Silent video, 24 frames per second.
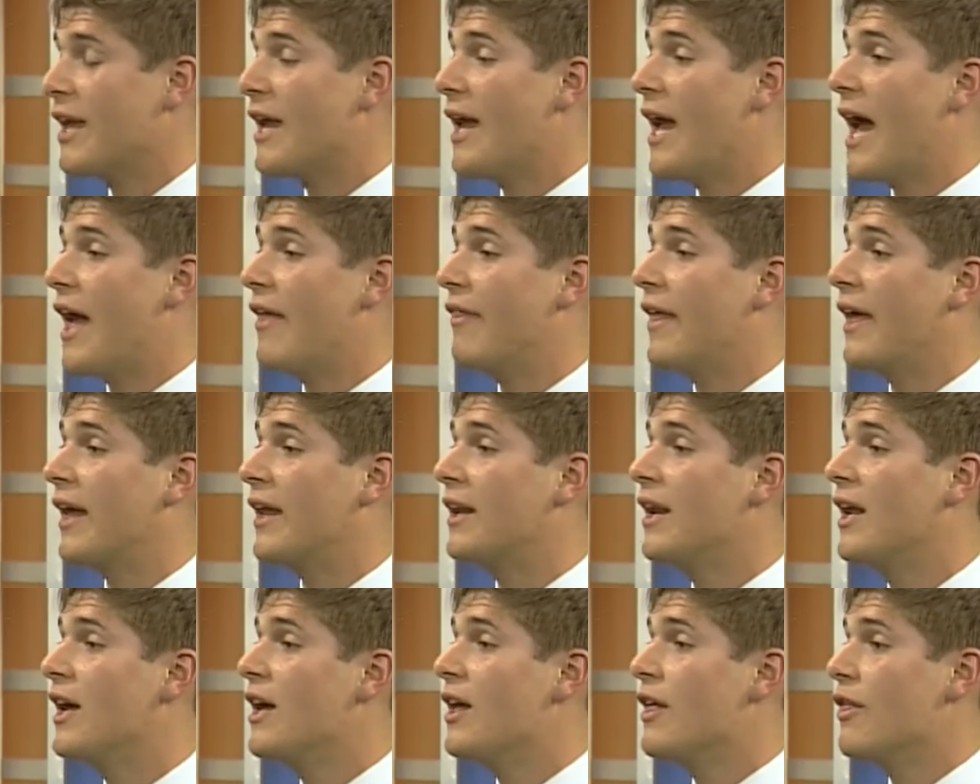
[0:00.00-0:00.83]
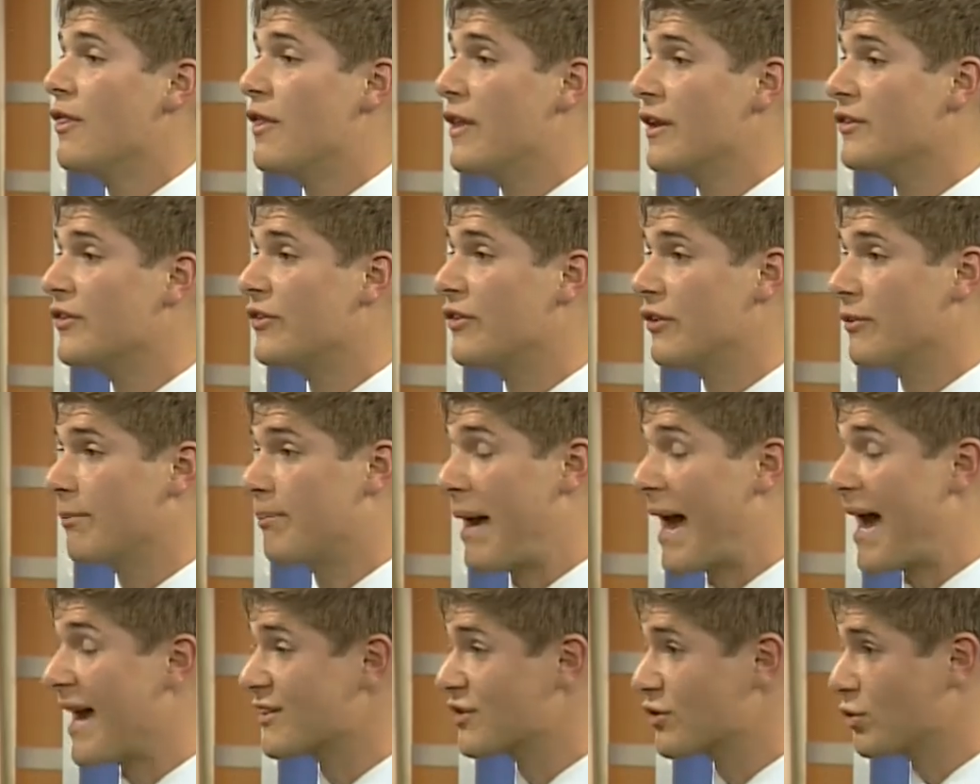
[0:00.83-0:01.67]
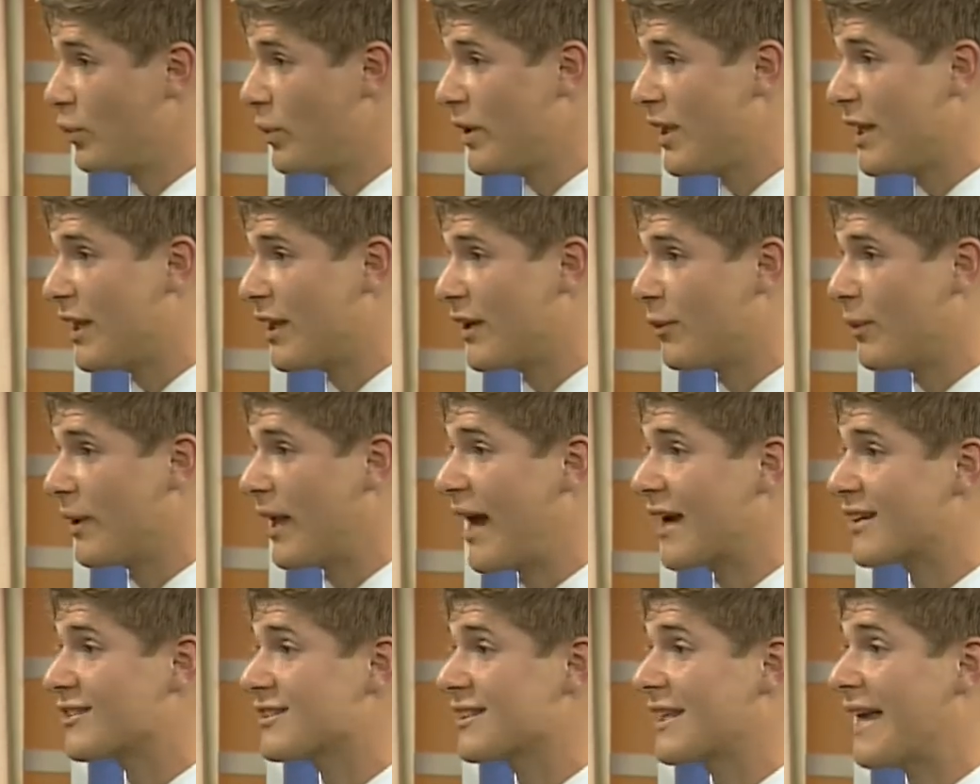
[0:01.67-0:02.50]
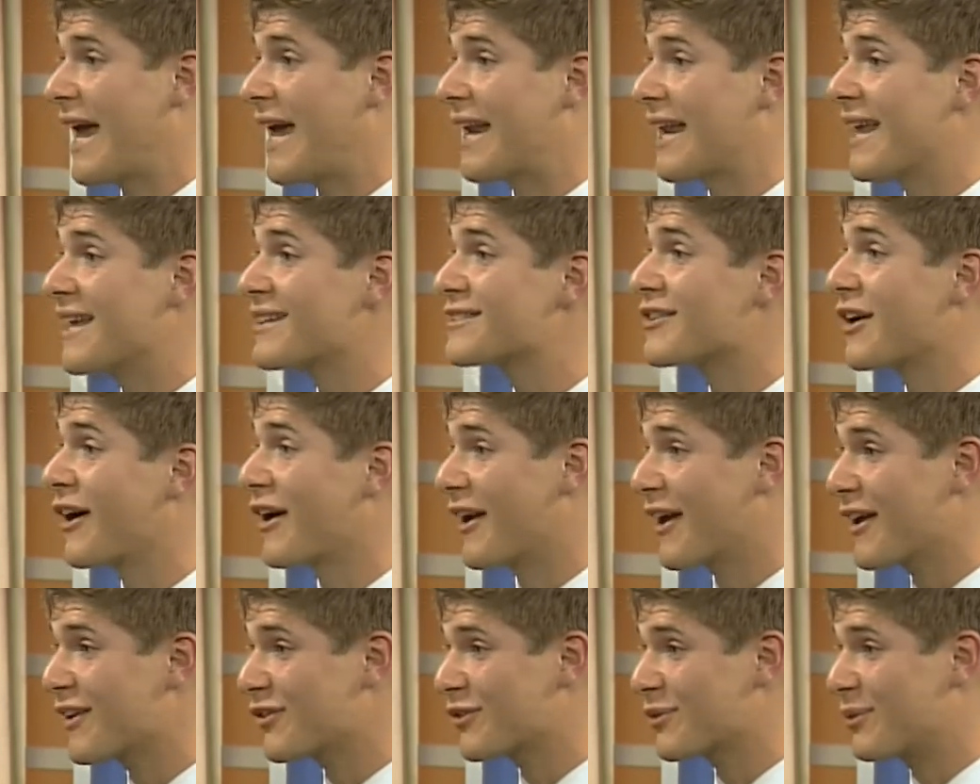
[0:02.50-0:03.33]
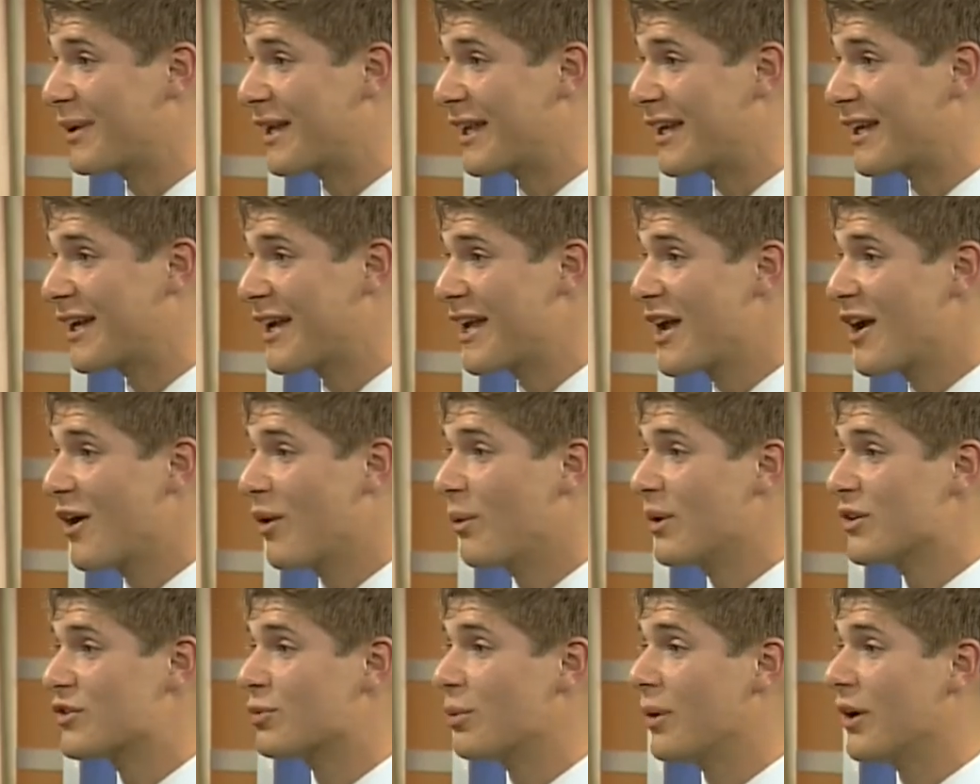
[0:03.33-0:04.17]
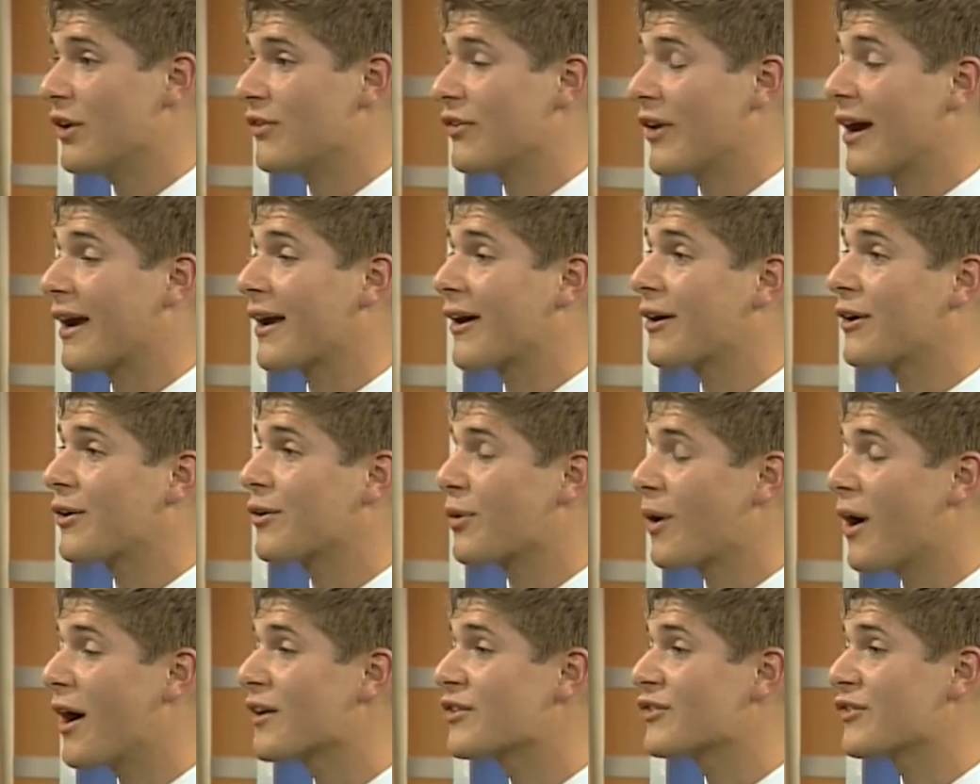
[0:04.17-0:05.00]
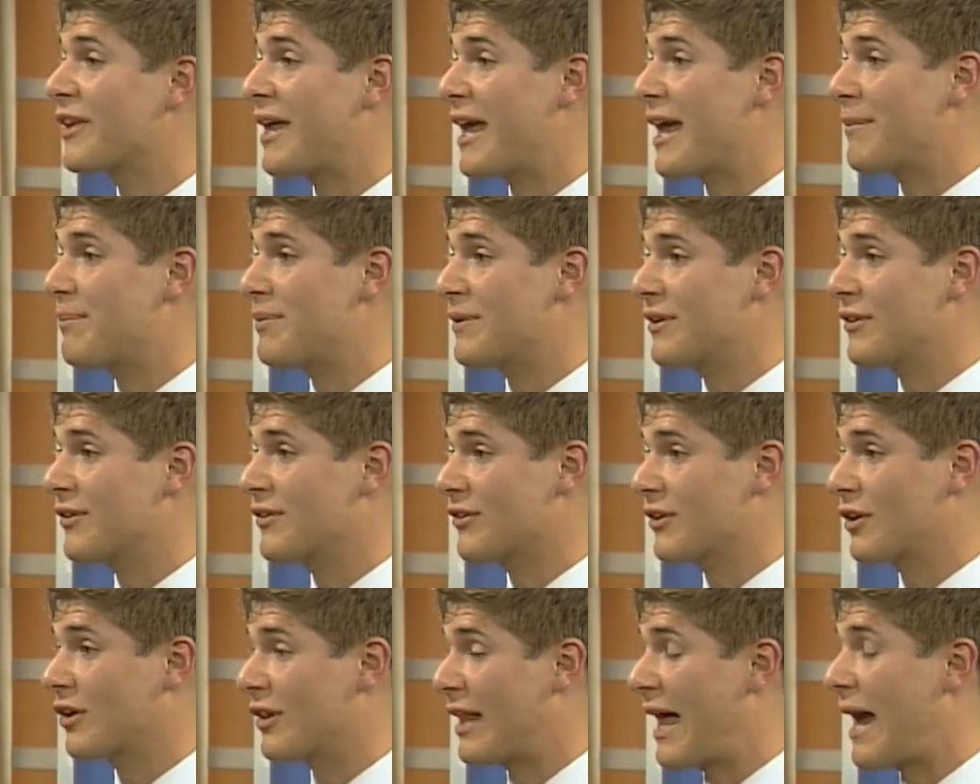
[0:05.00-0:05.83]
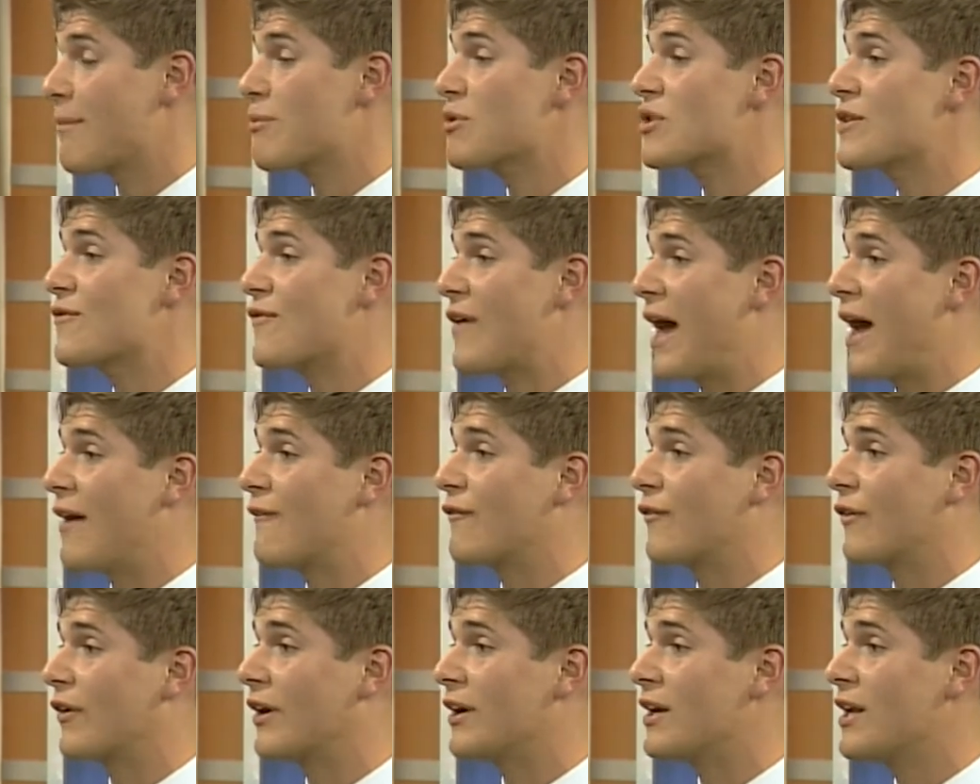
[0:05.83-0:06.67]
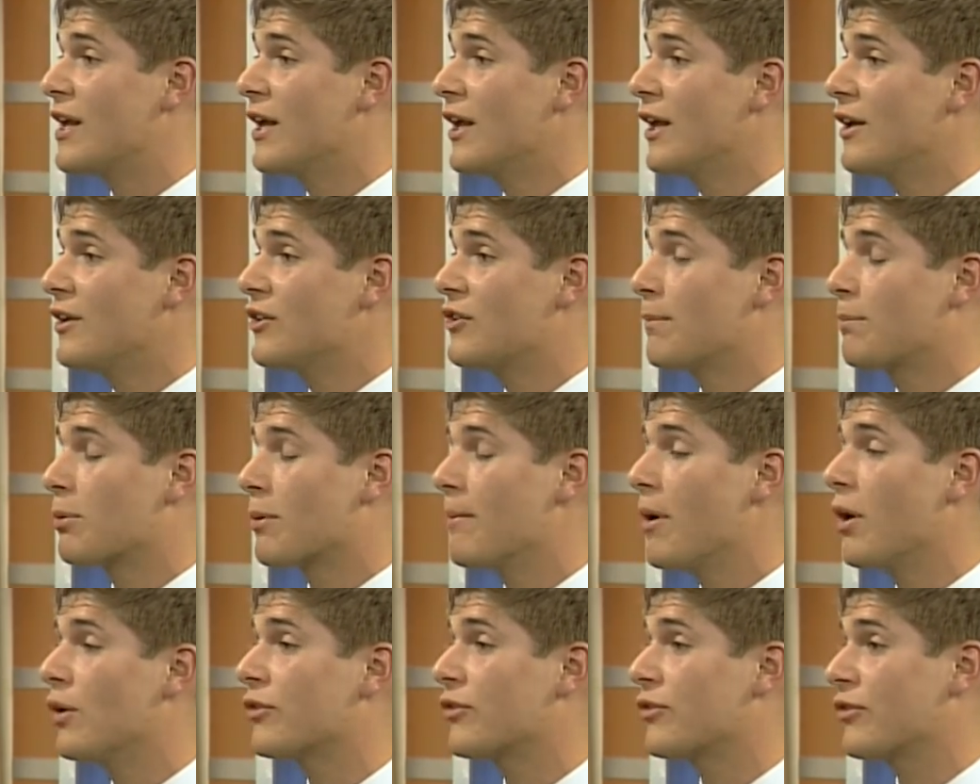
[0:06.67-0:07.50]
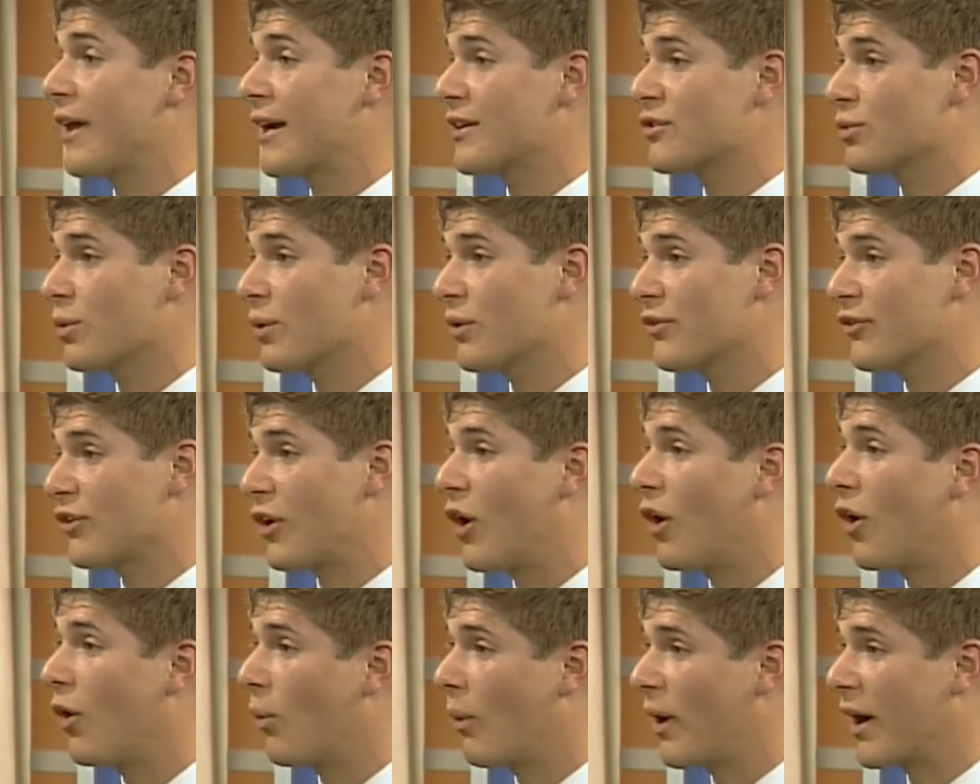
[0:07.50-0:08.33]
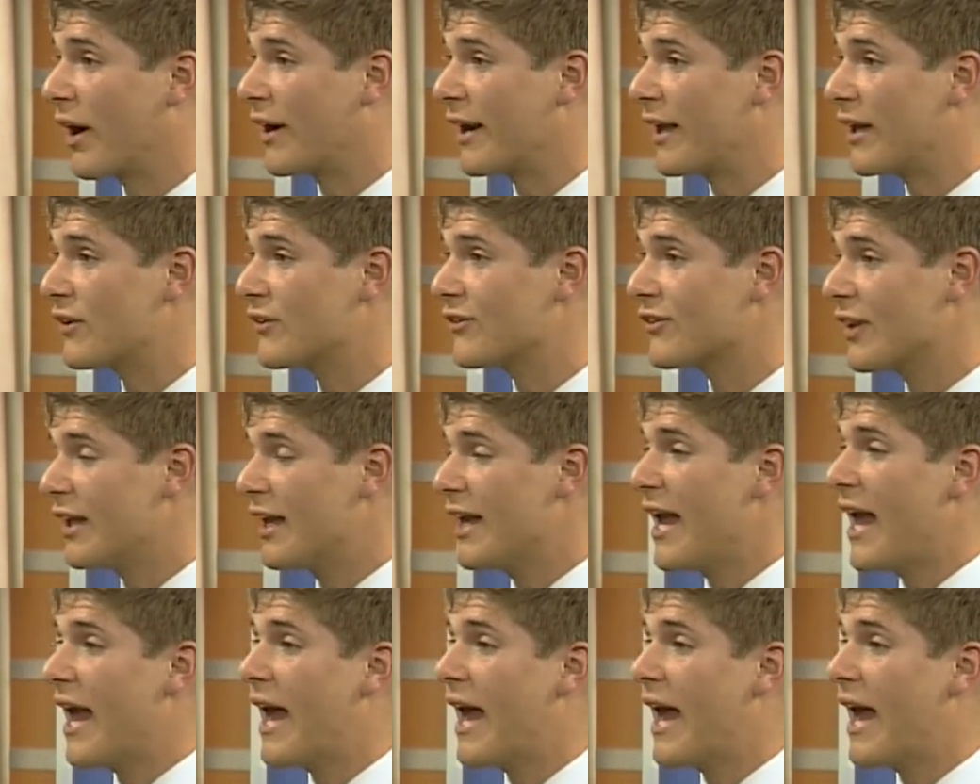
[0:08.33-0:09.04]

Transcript: And then this past week, we actually had It's On Us Week, which was a cross campus collaborative effort. Mm to promote sexual assault awareness. Mm-hmm.